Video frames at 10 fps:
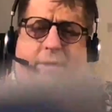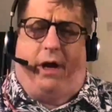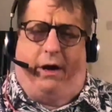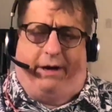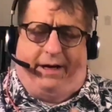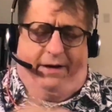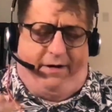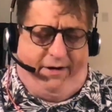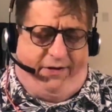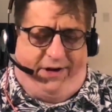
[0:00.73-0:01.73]
All right,
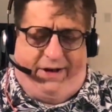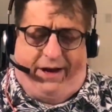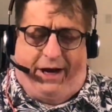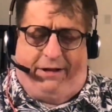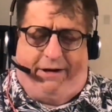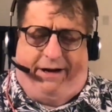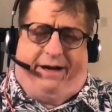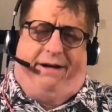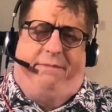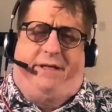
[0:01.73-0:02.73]
nerds, how the hell are you?
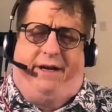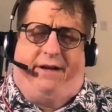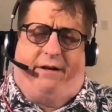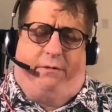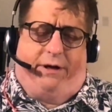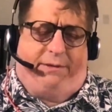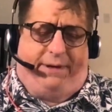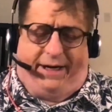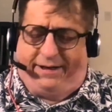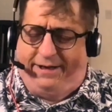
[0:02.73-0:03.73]
I'm Taylor. Welcome
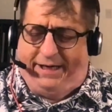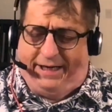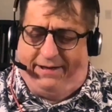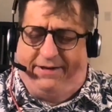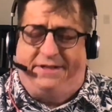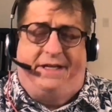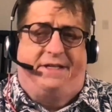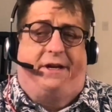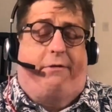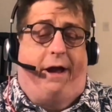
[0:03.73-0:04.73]
back. This is
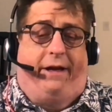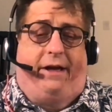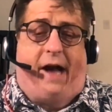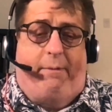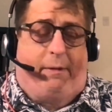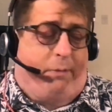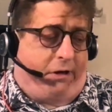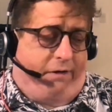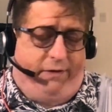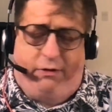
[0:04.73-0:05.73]
the Cranky Comic Book
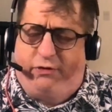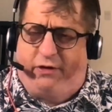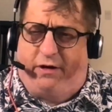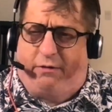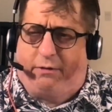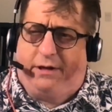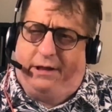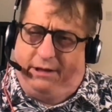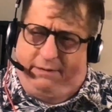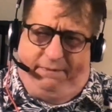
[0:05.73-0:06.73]
Review Show.
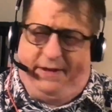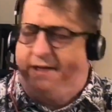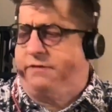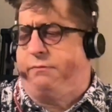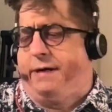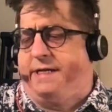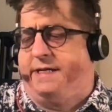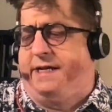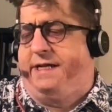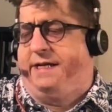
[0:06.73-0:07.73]
It's
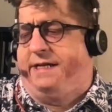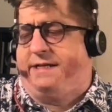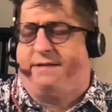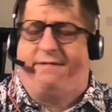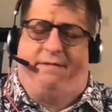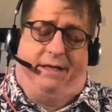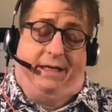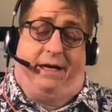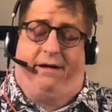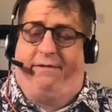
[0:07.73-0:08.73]
Wednesday. It's
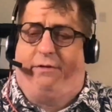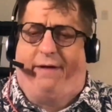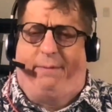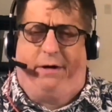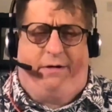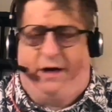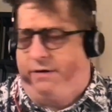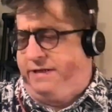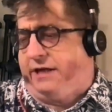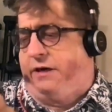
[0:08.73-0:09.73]
November. No,
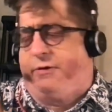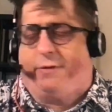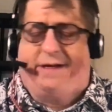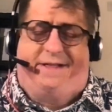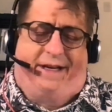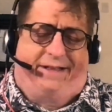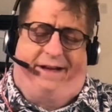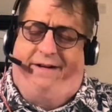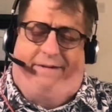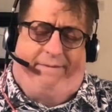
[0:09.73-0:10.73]
it's October 26th. I
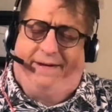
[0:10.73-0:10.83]
don't know.